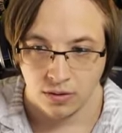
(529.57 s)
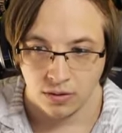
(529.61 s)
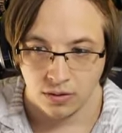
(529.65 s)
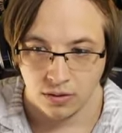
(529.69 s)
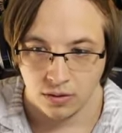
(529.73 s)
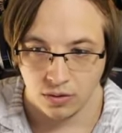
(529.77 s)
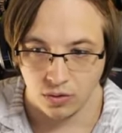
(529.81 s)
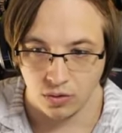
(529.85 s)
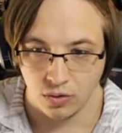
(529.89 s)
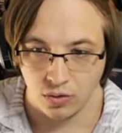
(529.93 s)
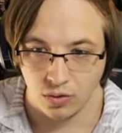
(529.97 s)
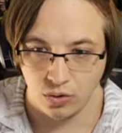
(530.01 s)

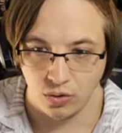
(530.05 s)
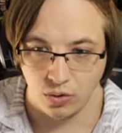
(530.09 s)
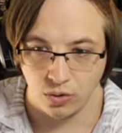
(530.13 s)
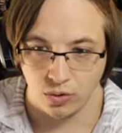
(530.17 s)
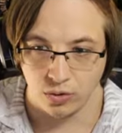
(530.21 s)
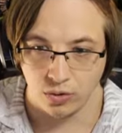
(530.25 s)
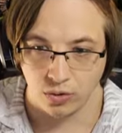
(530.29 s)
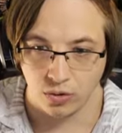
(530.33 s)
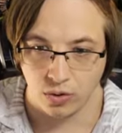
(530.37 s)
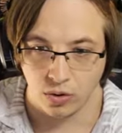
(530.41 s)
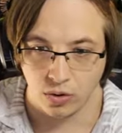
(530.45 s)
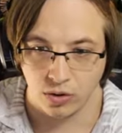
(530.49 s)

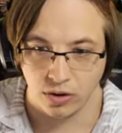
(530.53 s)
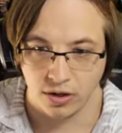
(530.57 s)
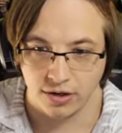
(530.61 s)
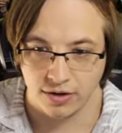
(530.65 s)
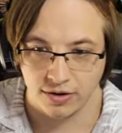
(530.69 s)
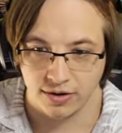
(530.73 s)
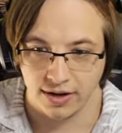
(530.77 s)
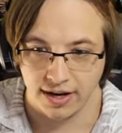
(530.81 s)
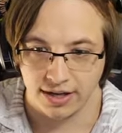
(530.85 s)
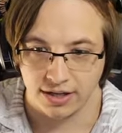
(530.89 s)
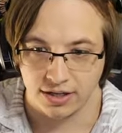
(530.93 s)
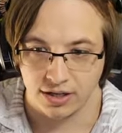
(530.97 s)
Ooh, aura
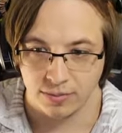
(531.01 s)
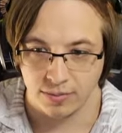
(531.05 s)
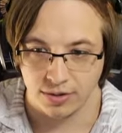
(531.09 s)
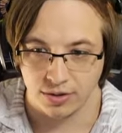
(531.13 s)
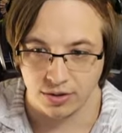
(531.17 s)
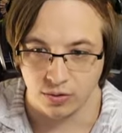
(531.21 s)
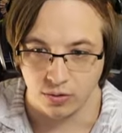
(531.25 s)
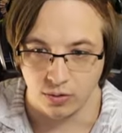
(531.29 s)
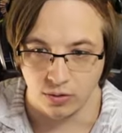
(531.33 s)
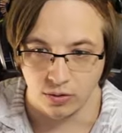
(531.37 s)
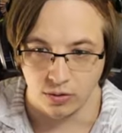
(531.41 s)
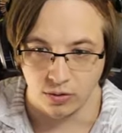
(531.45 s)
grenade could be
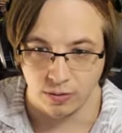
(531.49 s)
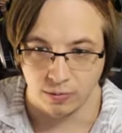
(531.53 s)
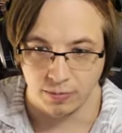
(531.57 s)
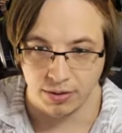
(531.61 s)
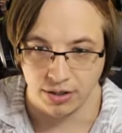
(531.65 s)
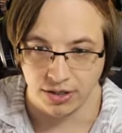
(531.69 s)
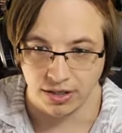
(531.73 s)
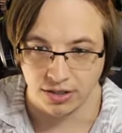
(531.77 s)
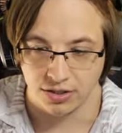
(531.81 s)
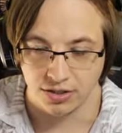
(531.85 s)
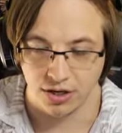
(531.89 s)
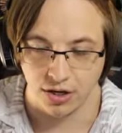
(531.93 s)
cool.
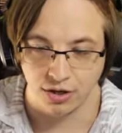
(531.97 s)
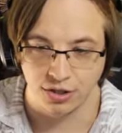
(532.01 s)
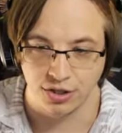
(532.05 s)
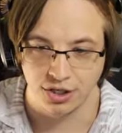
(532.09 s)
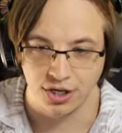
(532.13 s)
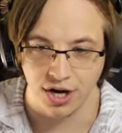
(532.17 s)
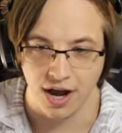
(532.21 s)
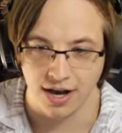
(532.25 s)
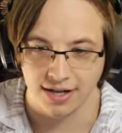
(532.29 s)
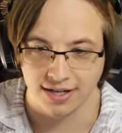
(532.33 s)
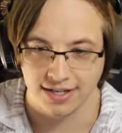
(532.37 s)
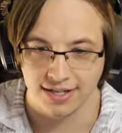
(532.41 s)
But, oh,
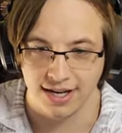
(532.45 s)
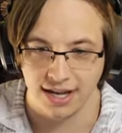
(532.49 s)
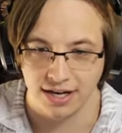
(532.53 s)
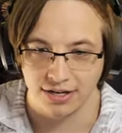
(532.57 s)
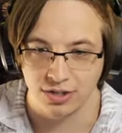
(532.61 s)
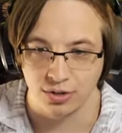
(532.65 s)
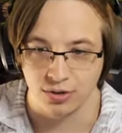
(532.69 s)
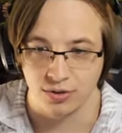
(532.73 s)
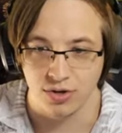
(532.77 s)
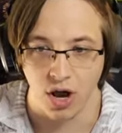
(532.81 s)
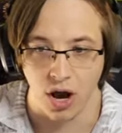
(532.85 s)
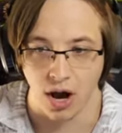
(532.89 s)
shock and...
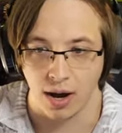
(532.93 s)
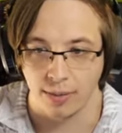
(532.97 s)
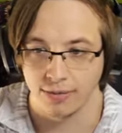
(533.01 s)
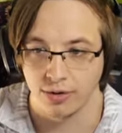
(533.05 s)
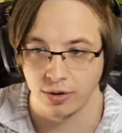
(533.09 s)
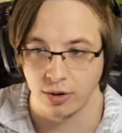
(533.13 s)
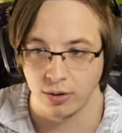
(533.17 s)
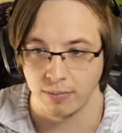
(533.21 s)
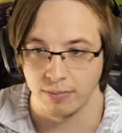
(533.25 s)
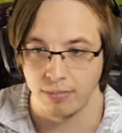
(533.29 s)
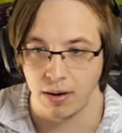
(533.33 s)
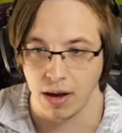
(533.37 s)
Dude, no, I'm
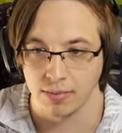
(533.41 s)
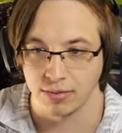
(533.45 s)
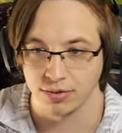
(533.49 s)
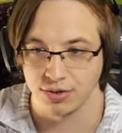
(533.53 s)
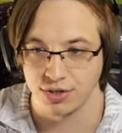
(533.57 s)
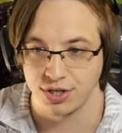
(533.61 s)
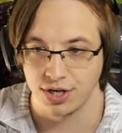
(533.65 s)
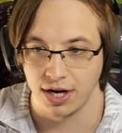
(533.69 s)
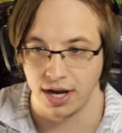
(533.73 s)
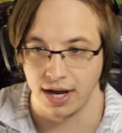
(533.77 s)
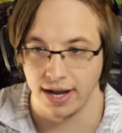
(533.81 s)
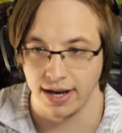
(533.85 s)
doing bubble
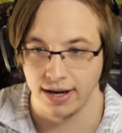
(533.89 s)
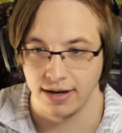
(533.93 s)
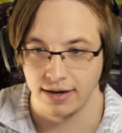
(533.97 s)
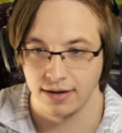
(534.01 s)
shot.